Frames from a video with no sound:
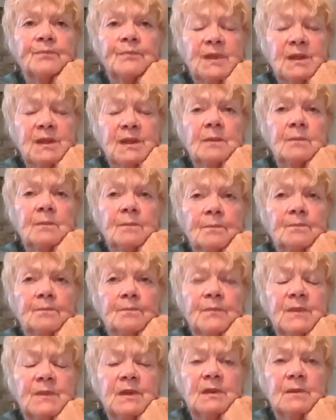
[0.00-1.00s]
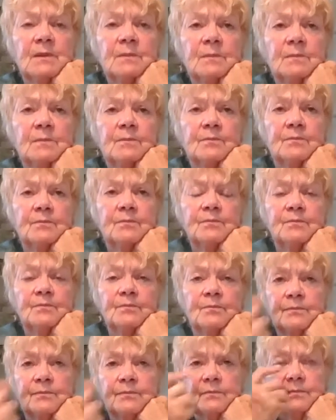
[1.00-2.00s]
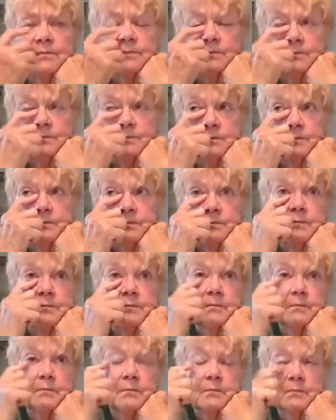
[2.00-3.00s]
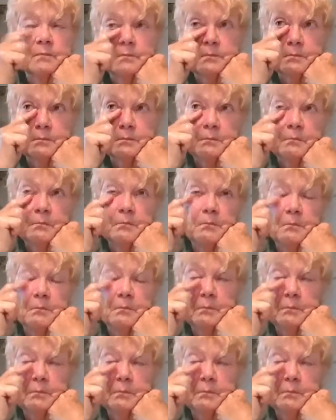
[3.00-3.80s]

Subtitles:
No words are spoken by the person on screen.